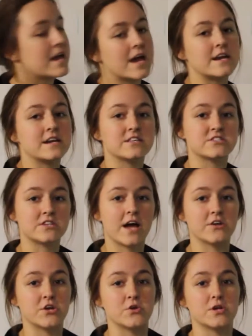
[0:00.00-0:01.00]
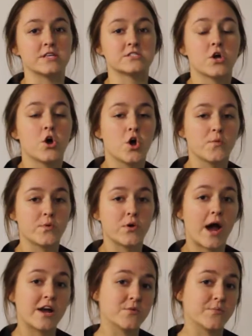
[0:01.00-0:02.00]
and it is now known as Homo
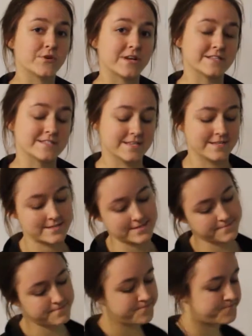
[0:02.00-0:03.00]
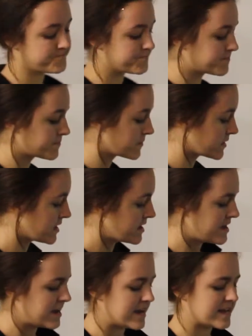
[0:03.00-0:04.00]
heidelbergensis.
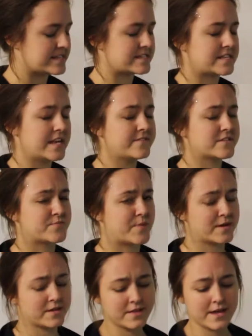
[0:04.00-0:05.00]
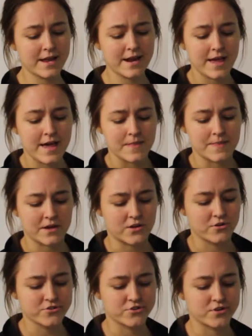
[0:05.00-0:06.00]
Is it safe to speculate that
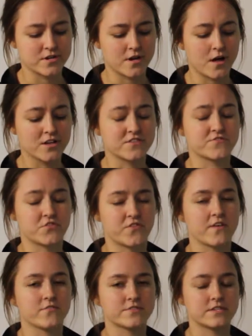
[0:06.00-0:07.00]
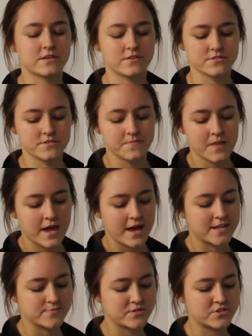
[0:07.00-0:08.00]
culture and knowledge of survival skills
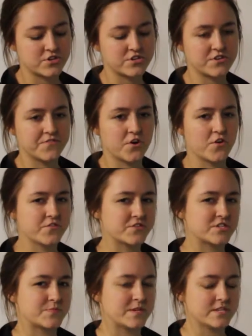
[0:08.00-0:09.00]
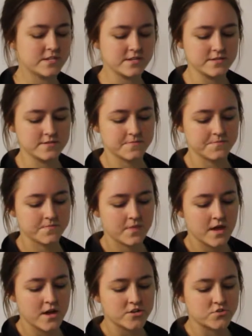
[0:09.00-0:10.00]
has been shown to evolve with the species?
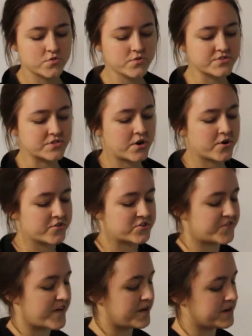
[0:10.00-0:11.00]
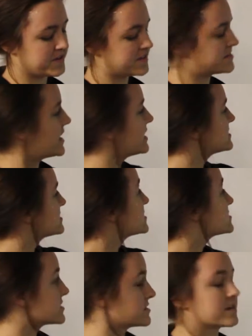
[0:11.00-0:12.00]
Tools and hearths found at the sites
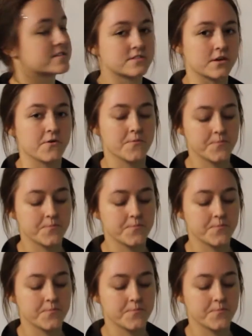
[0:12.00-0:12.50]
suggest so.